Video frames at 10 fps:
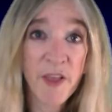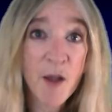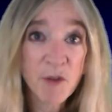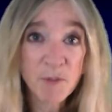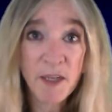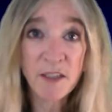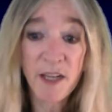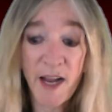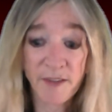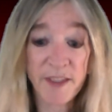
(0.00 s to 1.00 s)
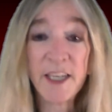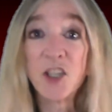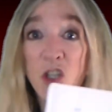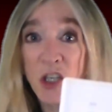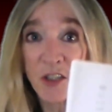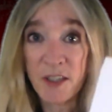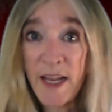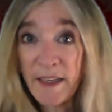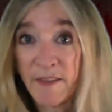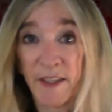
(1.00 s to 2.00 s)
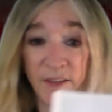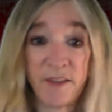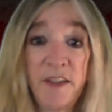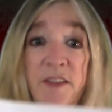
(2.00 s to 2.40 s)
that was my class. It looked like this. You